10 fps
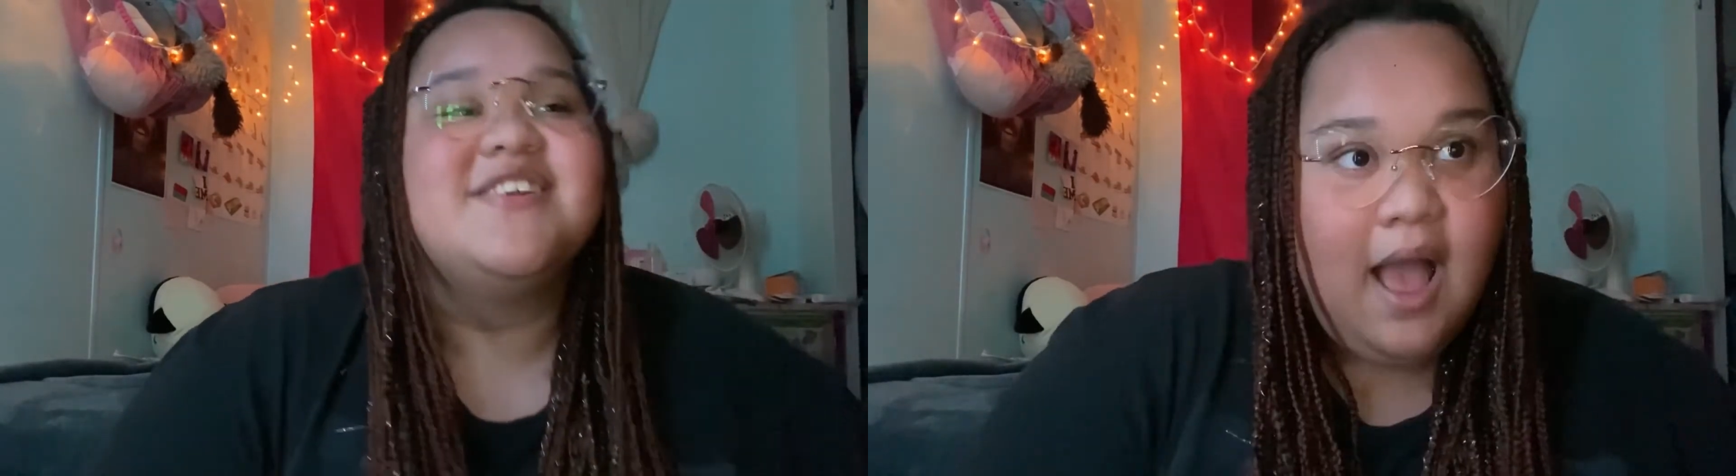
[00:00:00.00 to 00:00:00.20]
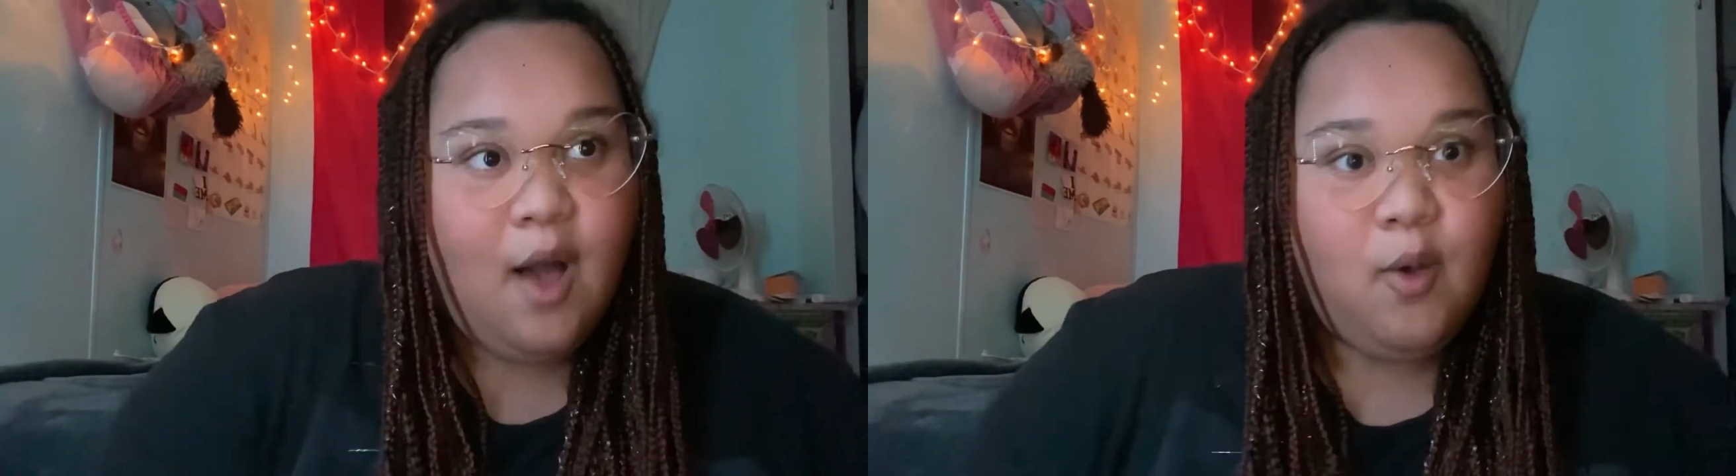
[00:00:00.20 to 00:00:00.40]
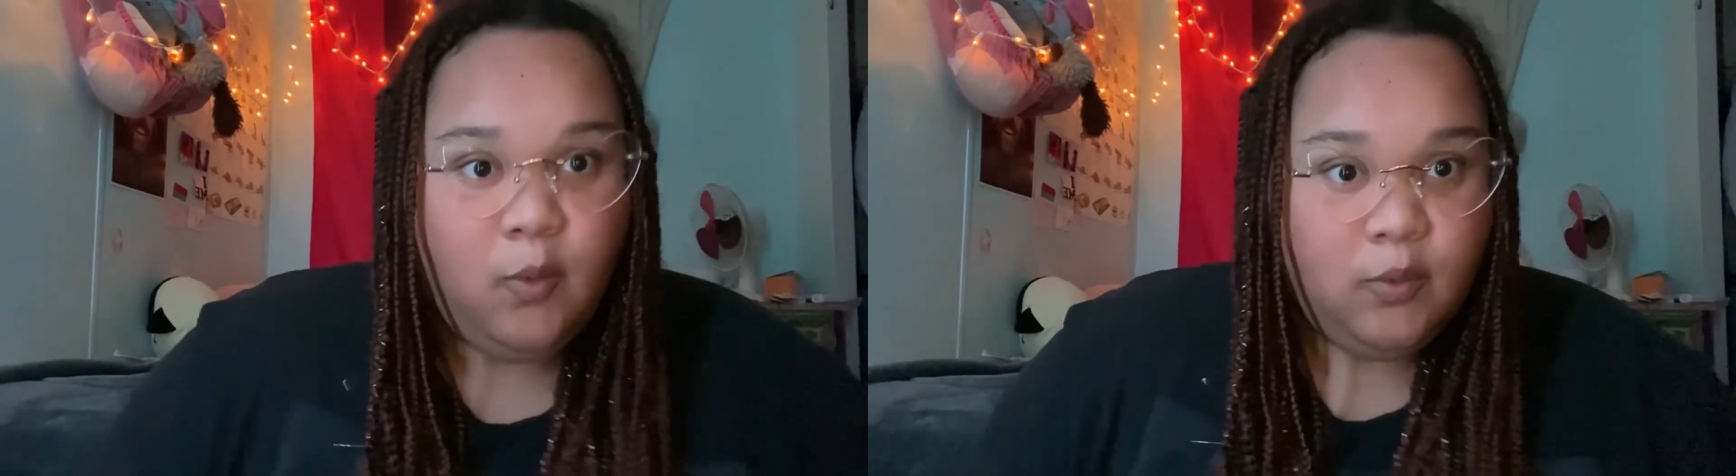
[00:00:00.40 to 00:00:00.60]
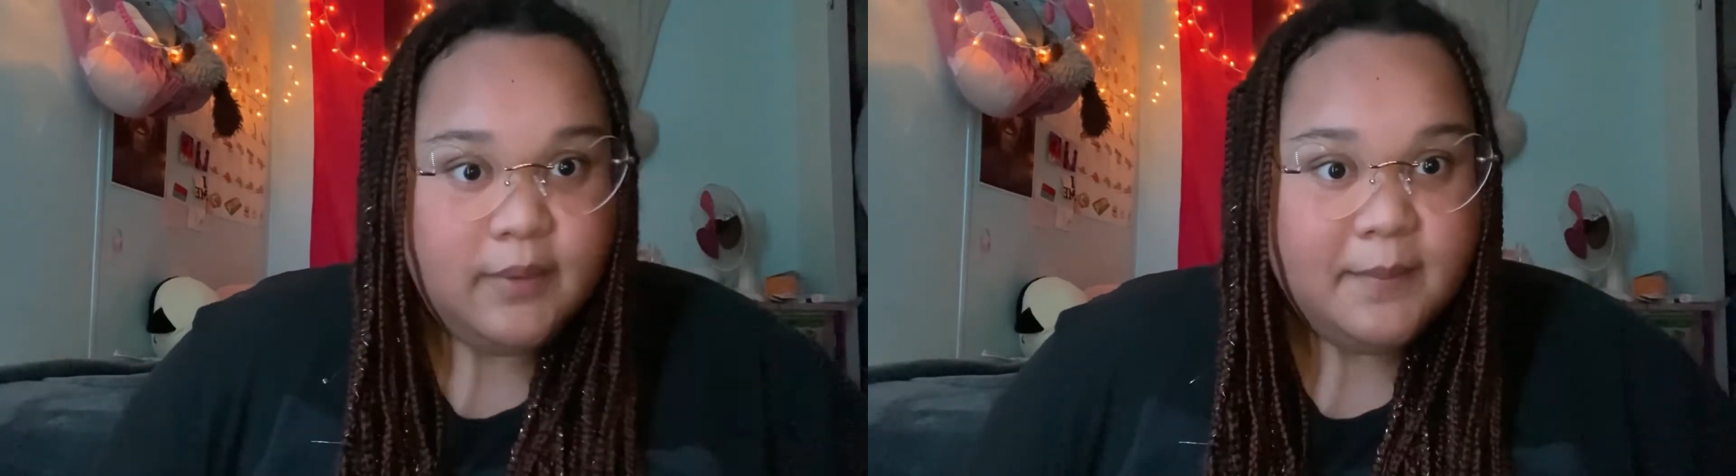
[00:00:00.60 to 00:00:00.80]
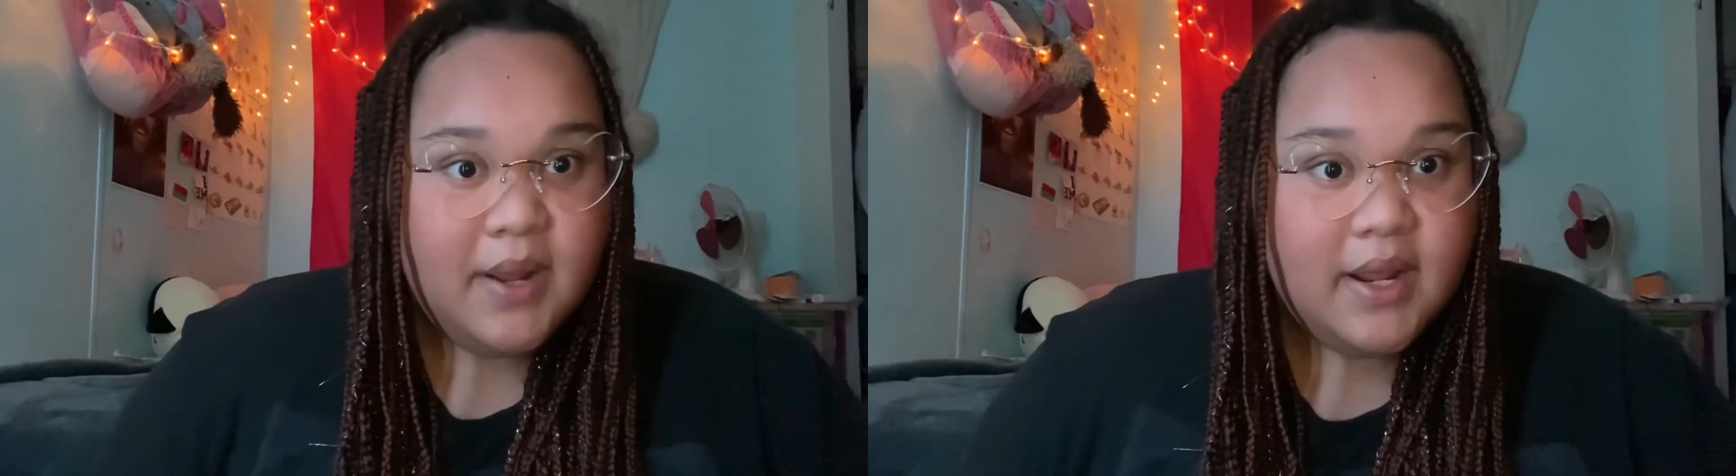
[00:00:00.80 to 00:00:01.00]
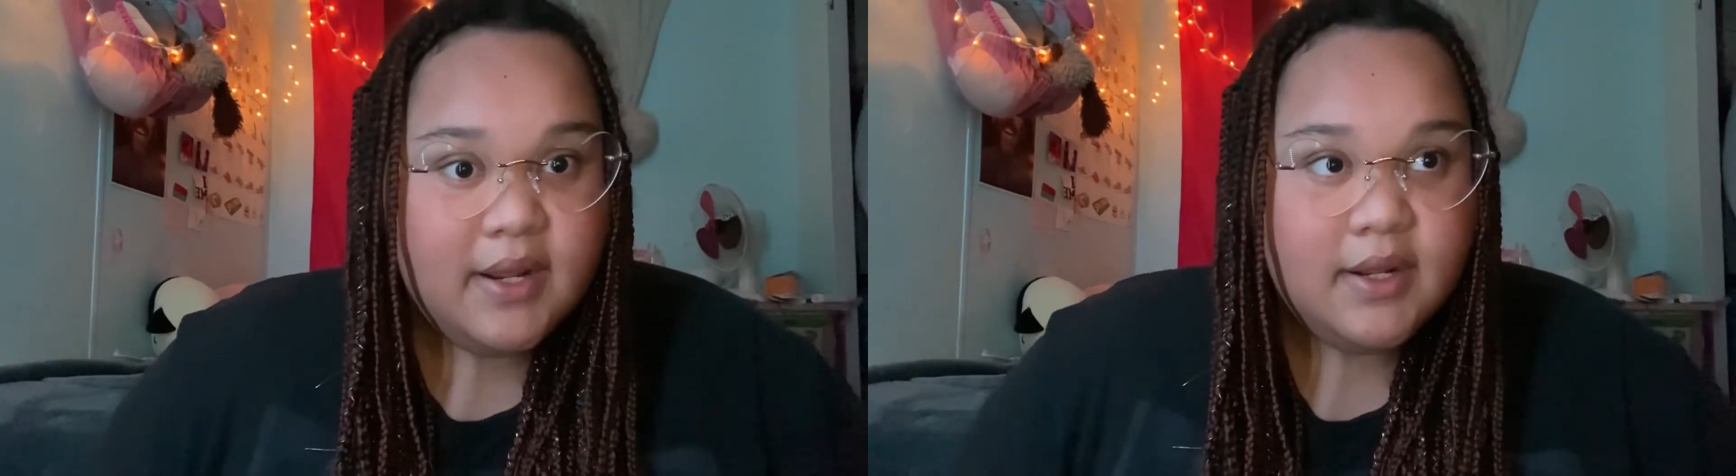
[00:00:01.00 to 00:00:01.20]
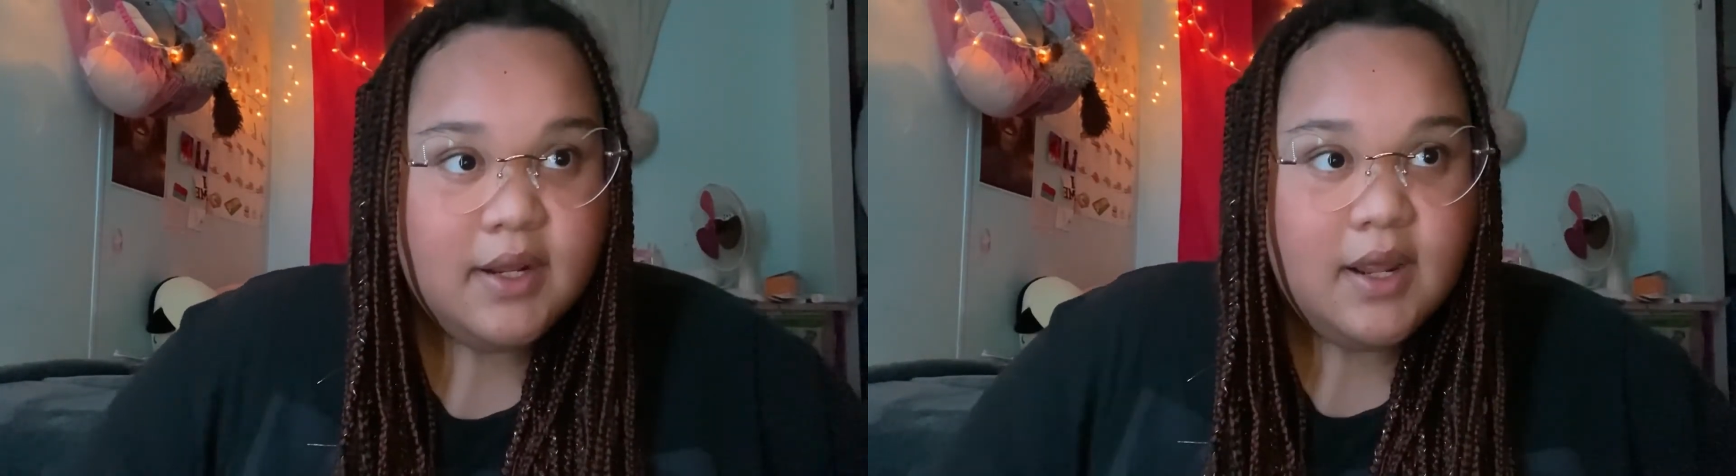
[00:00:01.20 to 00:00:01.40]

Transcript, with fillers: How old am I?